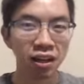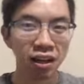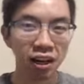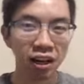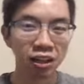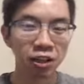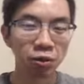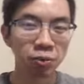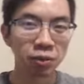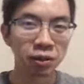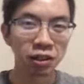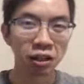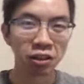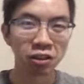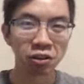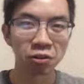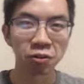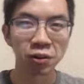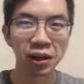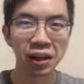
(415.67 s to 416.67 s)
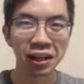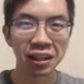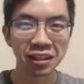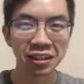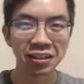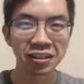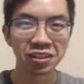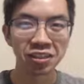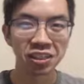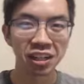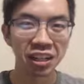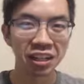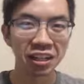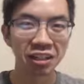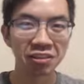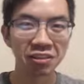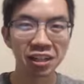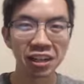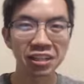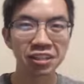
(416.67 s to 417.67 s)
and you'll be on your way to check
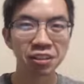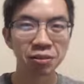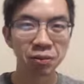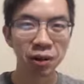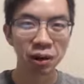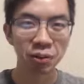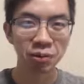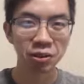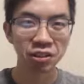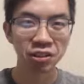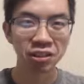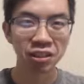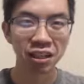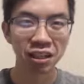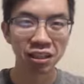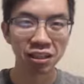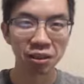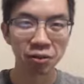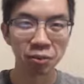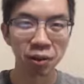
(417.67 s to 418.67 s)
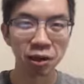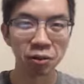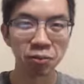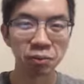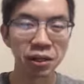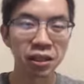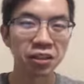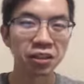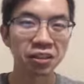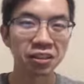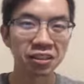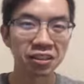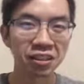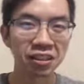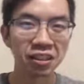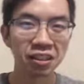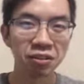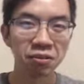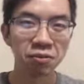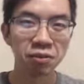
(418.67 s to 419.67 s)
out Lake Sammamish and the Mount Baker
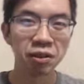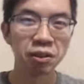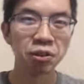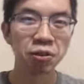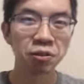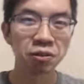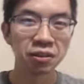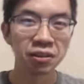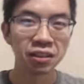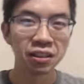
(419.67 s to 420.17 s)
view.